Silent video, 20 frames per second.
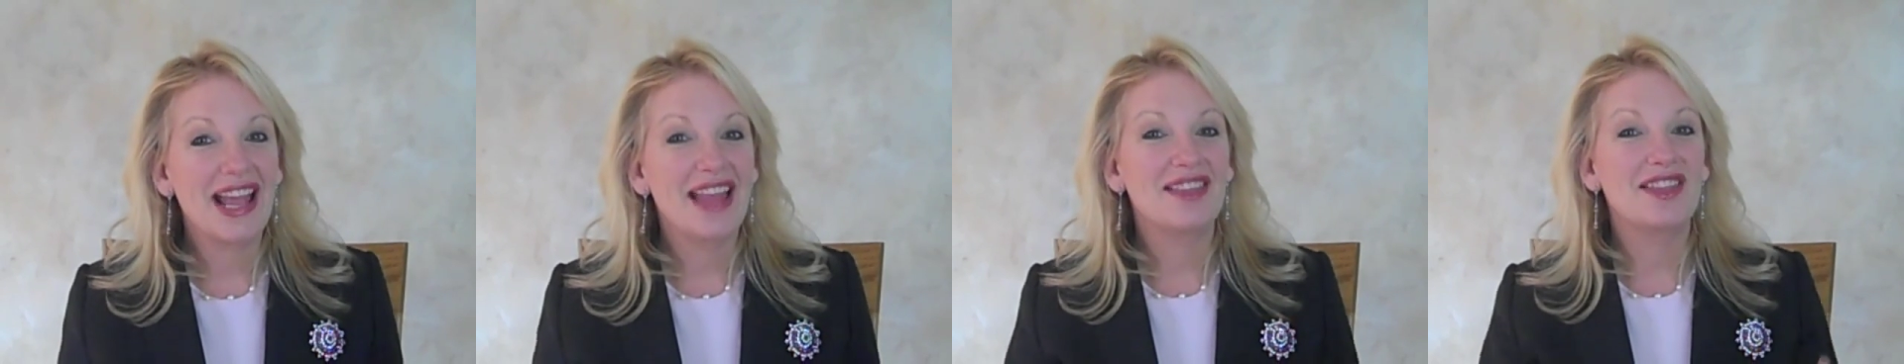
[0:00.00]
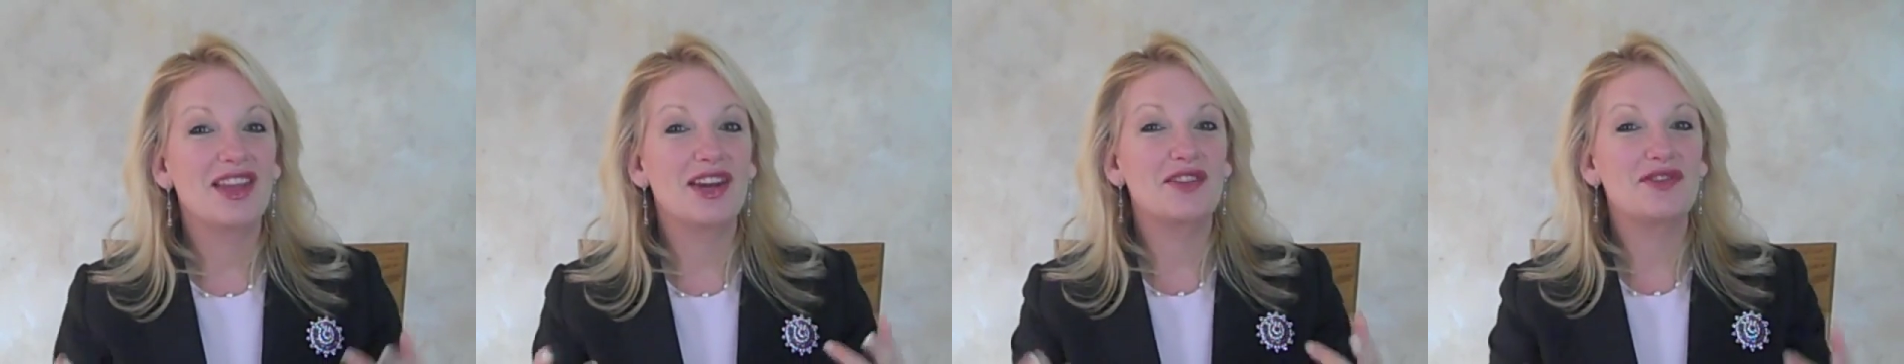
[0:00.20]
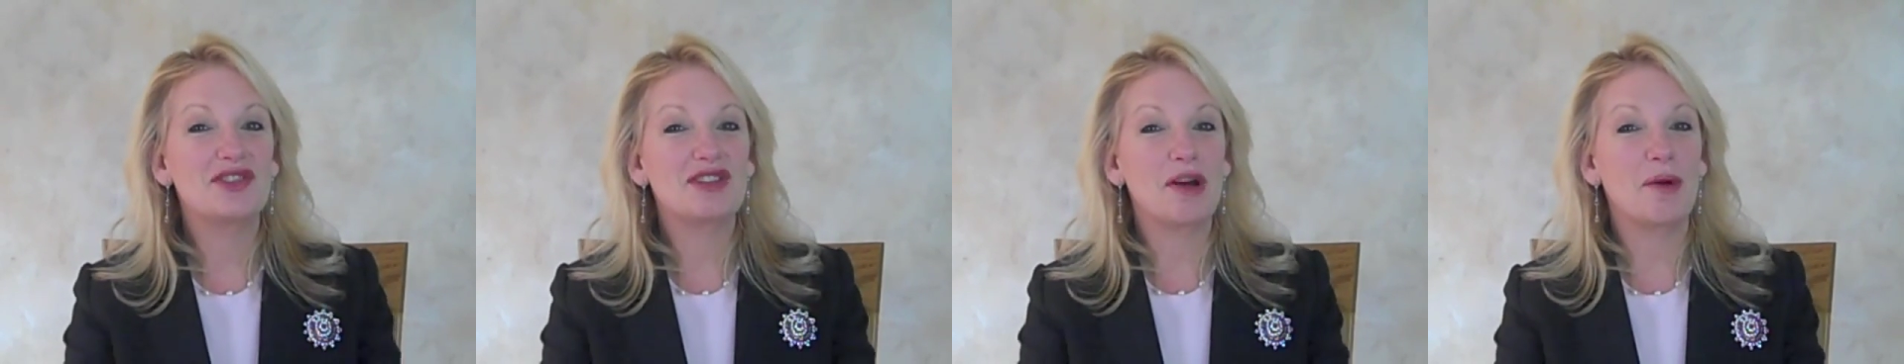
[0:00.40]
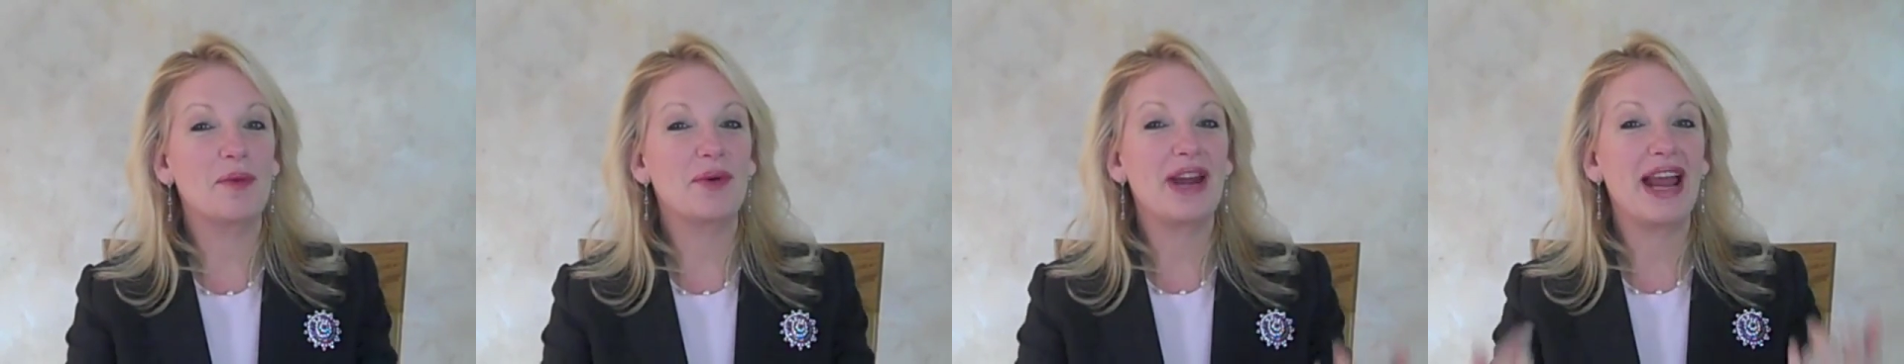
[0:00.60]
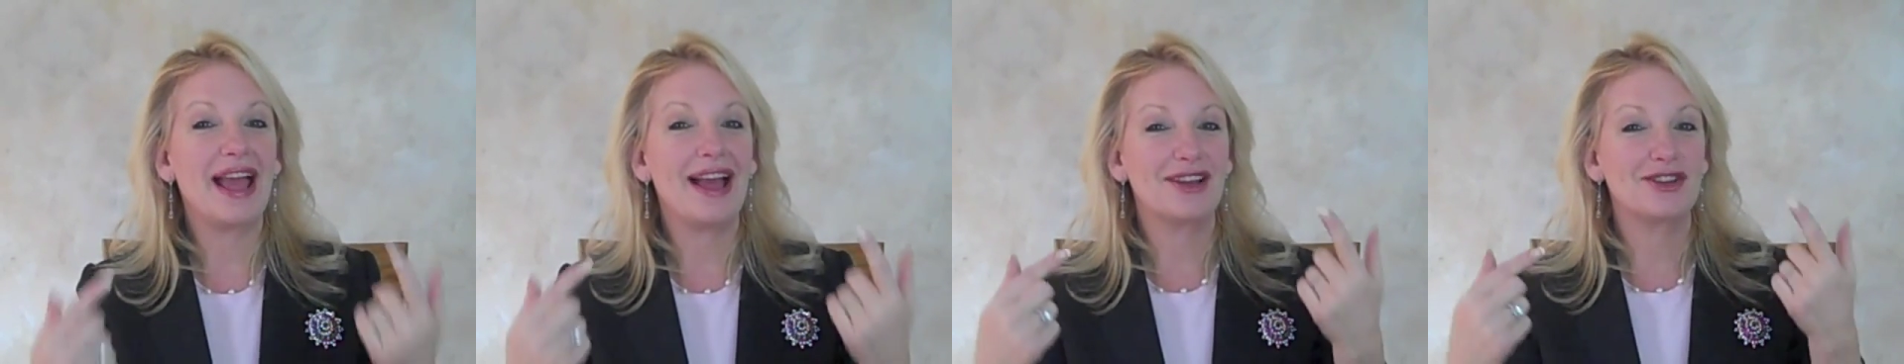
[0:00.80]
that if someone
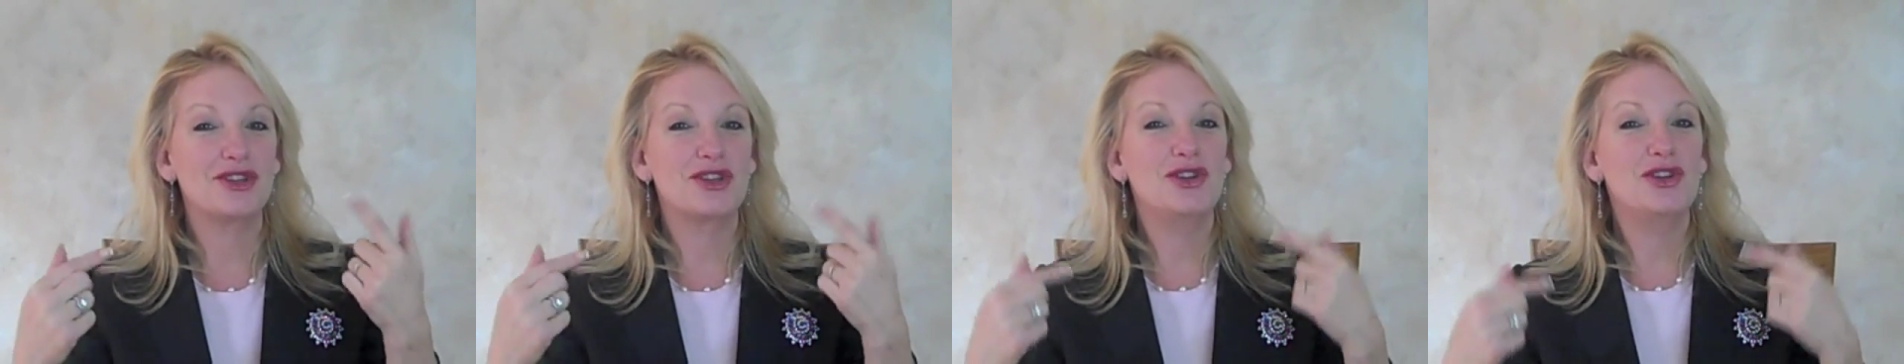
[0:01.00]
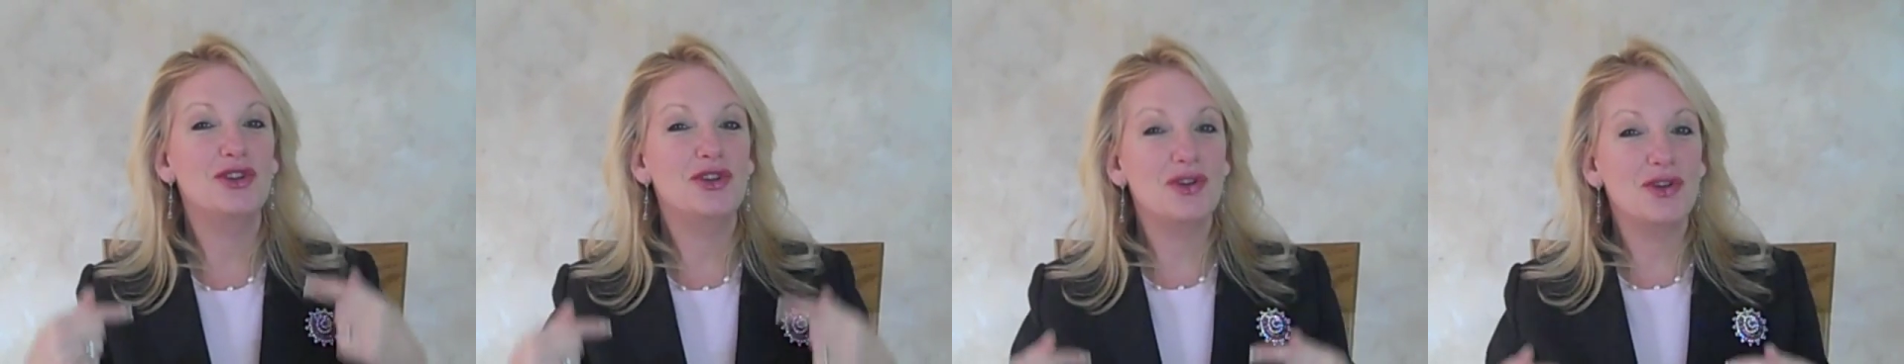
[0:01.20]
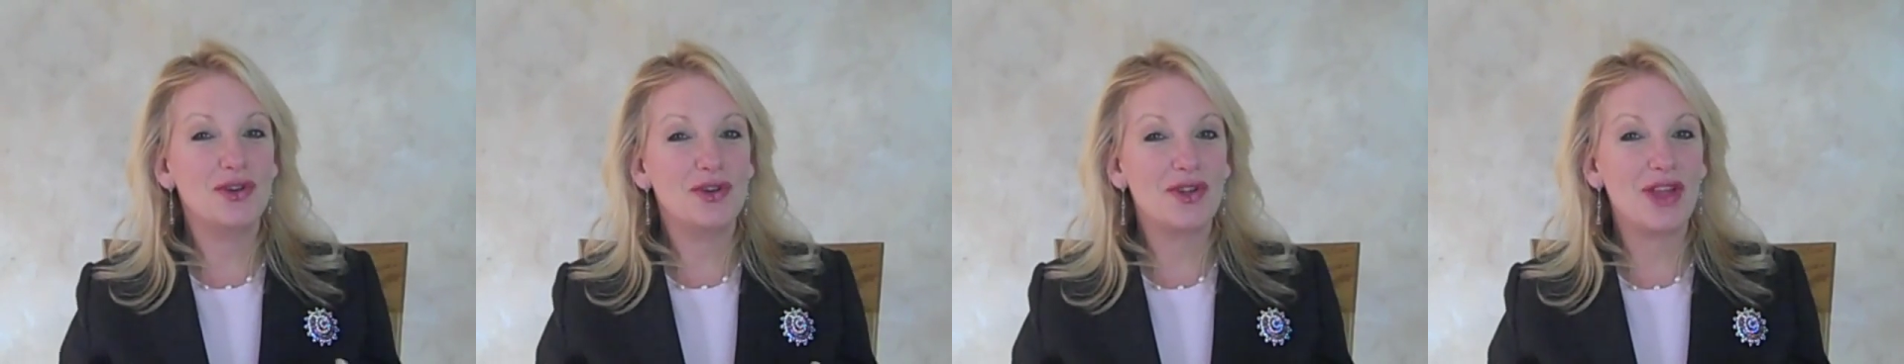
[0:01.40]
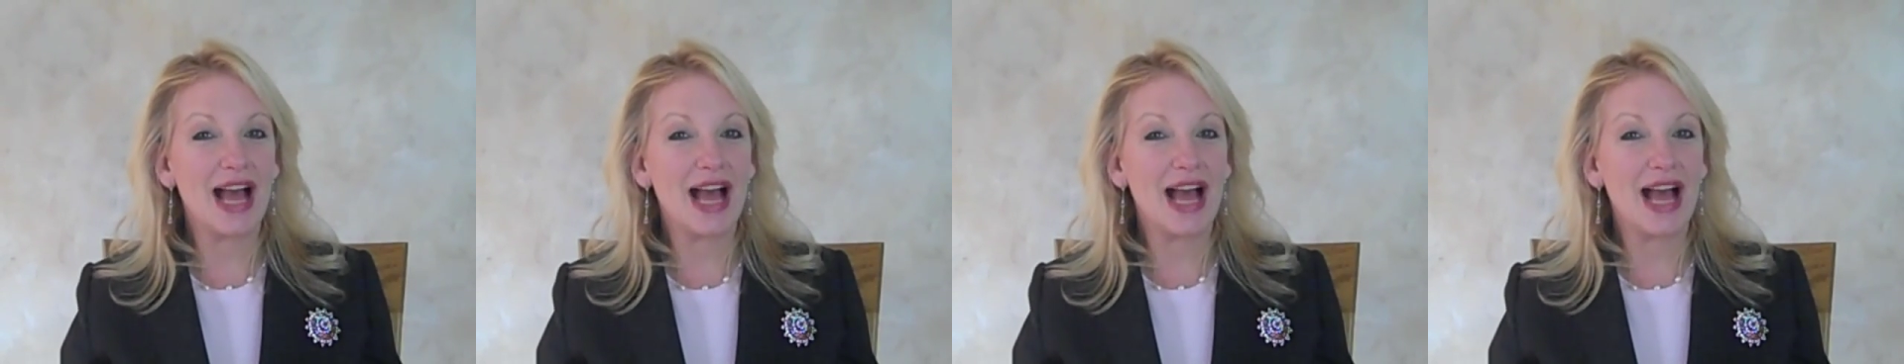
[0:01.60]
asks you